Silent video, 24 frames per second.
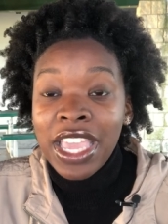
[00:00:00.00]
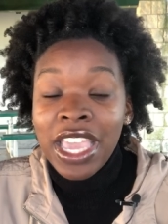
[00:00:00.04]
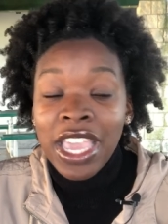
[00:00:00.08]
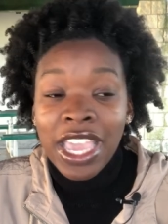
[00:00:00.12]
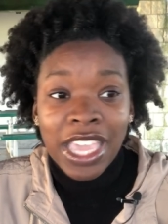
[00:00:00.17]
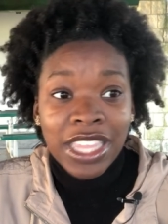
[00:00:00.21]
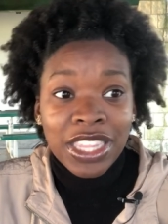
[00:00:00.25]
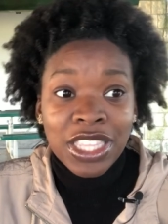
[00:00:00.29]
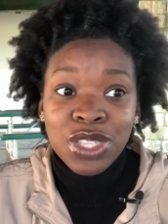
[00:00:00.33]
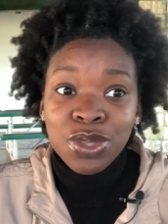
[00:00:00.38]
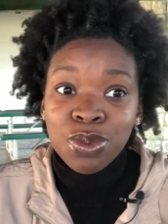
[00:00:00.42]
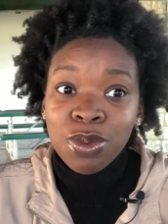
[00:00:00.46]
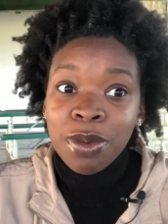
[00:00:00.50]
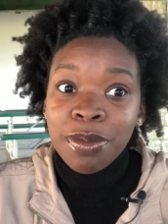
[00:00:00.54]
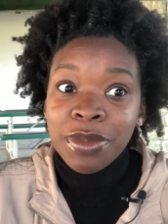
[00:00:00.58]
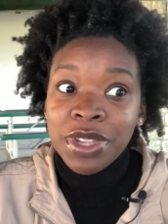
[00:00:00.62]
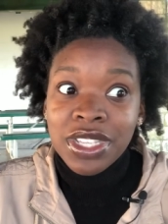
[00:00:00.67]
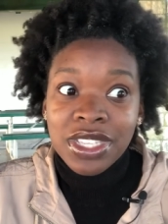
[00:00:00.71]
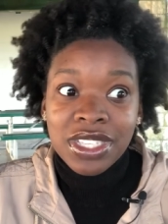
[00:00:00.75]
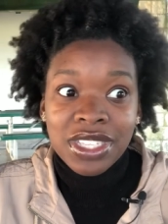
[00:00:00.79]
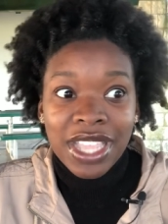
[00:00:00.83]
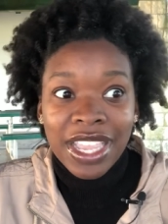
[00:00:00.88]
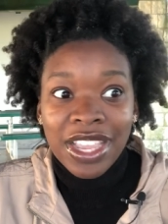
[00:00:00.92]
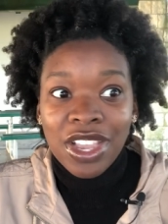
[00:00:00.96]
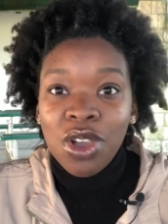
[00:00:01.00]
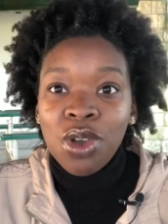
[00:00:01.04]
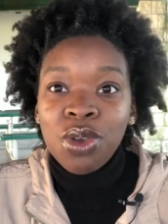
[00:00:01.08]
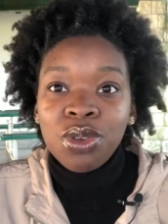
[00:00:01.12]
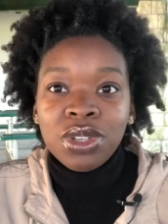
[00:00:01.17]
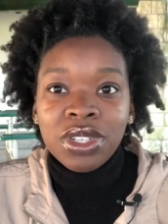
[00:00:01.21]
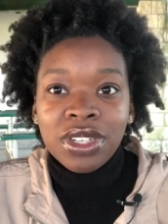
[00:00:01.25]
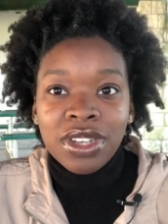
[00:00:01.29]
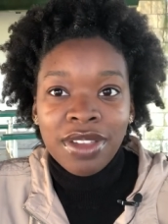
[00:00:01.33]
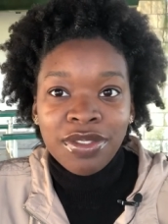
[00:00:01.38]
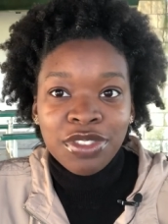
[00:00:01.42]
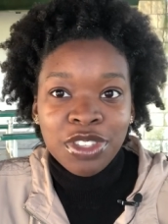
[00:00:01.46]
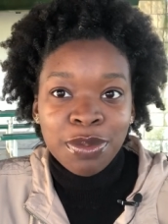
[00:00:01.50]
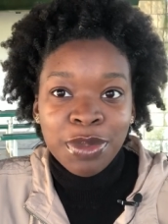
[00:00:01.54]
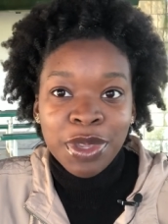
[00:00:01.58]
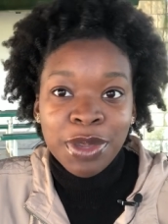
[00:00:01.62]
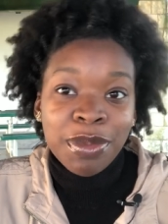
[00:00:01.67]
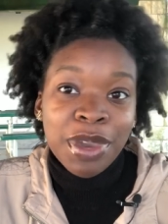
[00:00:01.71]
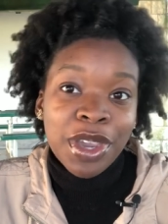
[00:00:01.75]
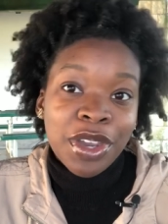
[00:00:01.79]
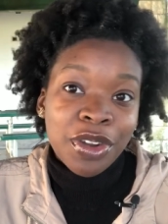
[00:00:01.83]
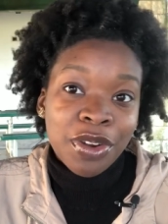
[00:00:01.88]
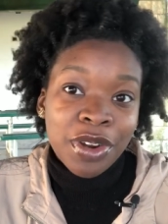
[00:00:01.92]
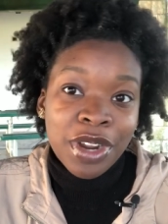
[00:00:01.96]
And this woman is like old enough to be
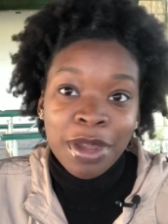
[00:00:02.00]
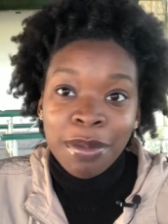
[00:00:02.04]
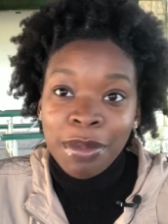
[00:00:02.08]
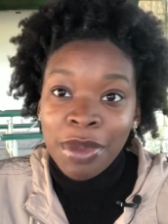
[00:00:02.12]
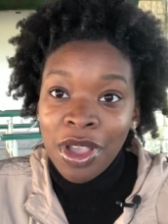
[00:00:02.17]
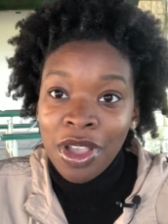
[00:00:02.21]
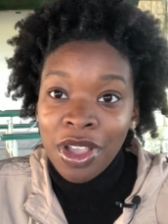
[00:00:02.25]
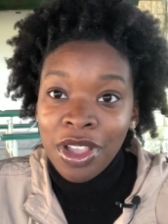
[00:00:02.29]
my grandma,